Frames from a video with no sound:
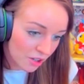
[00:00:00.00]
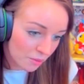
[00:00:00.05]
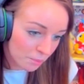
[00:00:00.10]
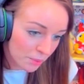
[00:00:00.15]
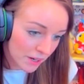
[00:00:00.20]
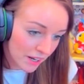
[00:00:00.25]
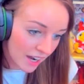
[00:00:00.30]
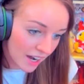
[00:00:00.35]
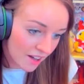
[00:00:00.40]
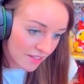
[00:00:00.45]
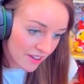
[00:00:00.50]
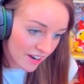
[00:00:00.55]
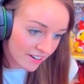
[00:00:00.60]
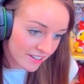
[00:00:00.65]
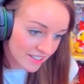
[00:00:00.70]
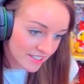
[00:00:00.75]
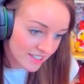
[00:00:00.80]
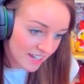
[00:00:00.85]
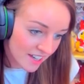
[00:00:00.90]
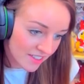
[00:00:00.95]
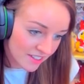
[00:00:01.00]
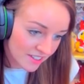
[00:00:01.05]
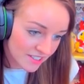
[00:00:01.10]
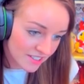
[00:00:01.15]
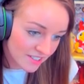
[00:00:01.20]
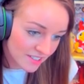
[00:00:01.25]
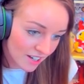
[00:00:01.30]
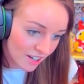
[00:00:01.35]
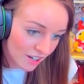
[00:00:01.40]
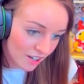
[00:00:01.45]
put it out there and say this
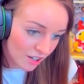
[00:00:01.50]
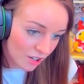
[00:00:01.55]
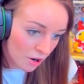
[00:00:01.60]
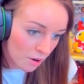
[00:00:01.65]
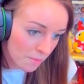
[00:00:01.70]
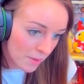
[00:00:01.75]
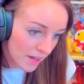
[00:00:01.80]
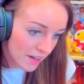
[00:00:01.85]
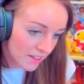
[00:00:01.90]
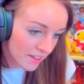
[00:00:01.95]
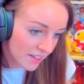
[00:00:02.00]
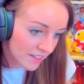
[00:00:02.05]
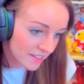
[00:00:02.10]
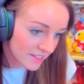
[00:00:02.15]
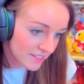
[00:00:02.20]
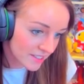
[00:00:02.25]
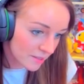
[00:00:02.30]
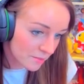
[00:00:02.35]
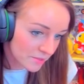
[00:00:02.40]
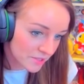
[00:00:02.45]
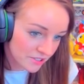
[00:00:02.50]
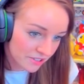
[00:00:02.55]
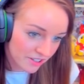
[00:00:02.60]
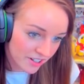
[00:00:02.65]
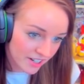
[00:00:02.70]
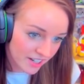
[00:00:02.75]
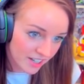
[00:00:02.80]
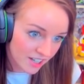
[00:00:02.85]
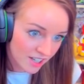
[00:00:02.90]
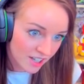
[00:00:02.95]
is a lot better than The Sims
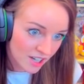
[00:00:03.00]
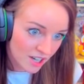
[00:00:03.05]
3